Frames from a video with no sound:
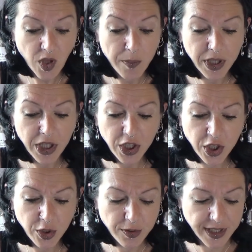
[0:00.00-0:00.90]
But it
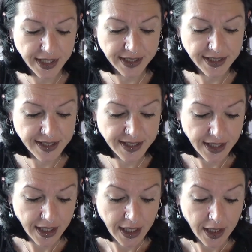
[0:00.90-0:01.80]
uses
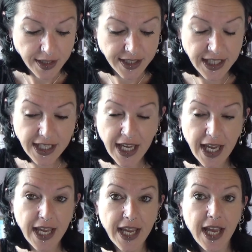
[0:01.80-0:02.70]

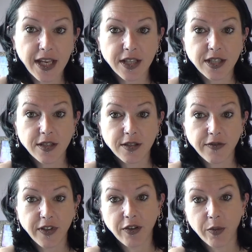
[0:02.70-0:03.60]
DK and
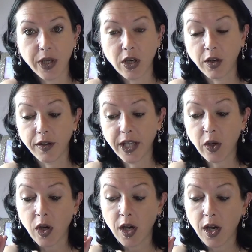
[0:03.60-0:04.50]
fingering weight yarn.
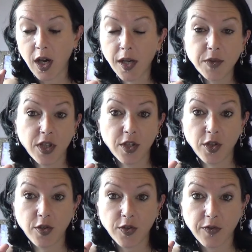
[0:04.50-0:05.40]
Now I'm just going to
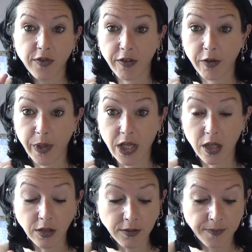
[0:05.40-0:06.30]
use fingering weight
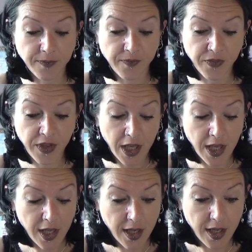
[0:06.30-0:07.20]
yarn.
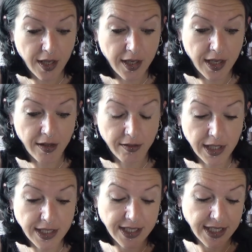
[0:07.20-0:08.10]
Now
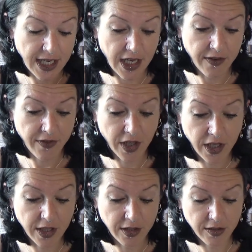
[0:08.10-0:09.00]
let's see if I
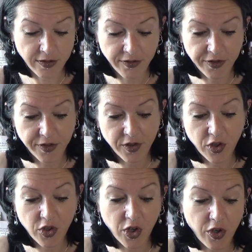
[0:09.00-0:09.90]
can
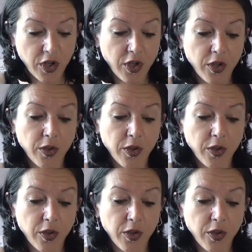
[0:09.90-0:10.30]
show you.